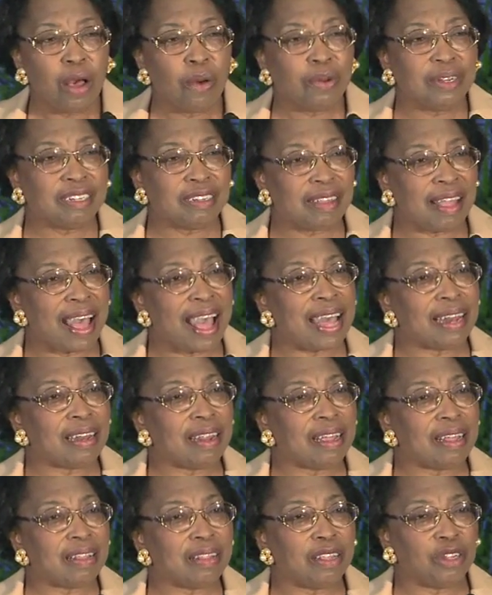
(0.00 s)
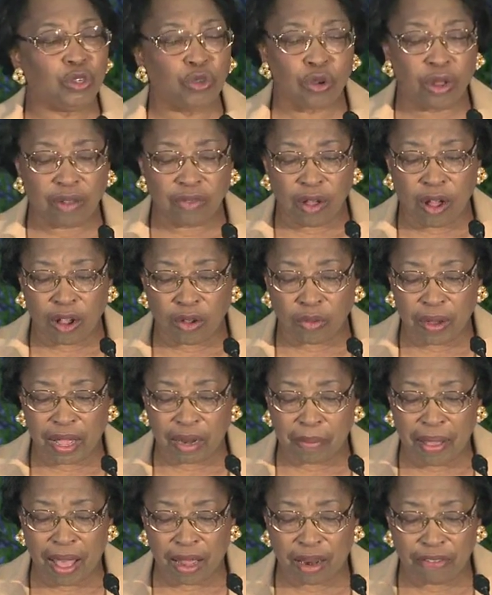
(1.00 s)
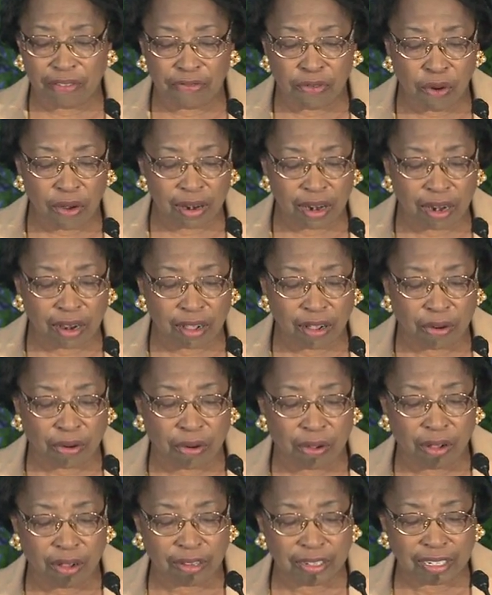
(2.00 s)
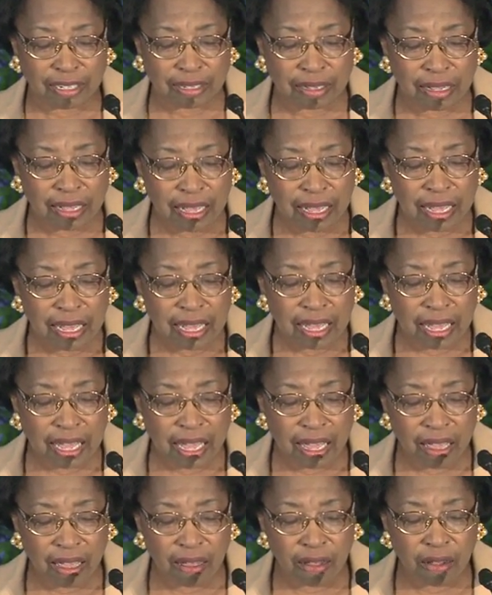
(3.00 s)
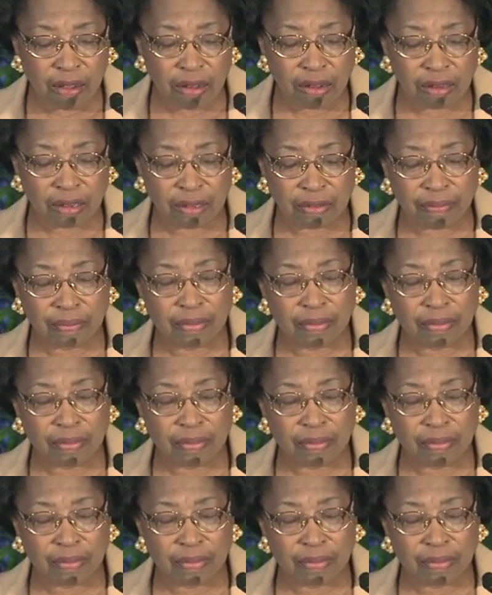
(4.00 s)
was that you all have all read about, of 4 little girls killed